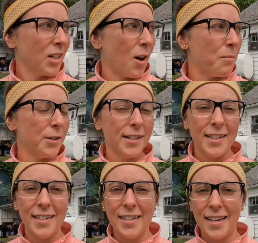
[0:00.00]
all
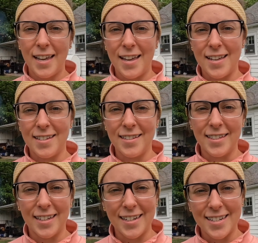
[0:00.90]
morning and
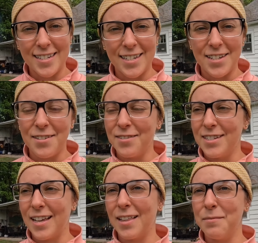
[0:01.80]
gonna continue
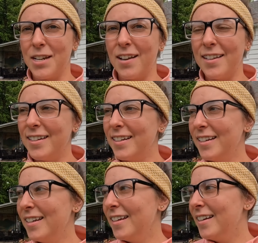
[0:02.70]
until I'm done.
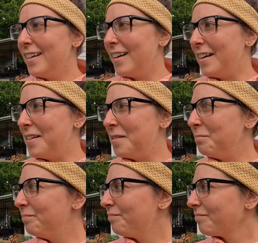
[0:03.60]

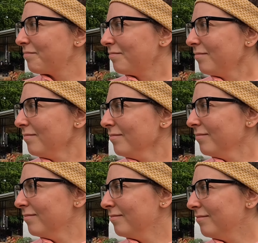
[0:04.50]
Um,
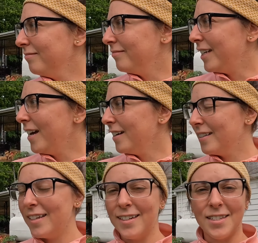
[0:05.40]
yeah,
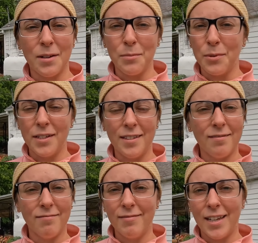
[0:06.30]
and then at some
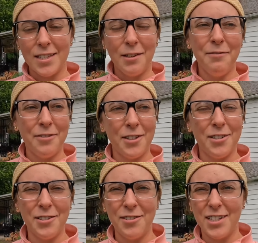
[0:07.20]
point get some
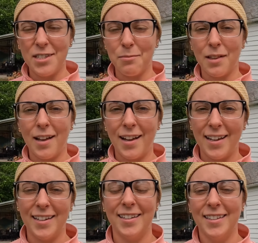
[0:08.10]
food,
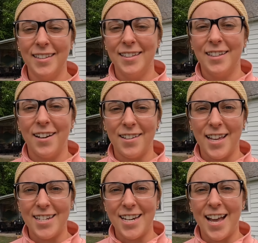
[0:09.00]
resupply, all
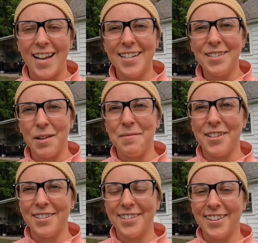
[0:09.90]
that jazz. My
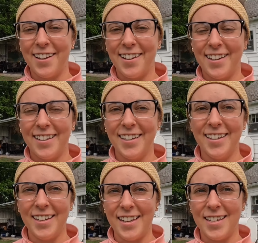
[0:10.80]
mother-in-law
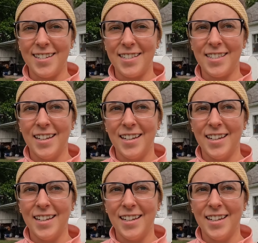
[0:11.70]
is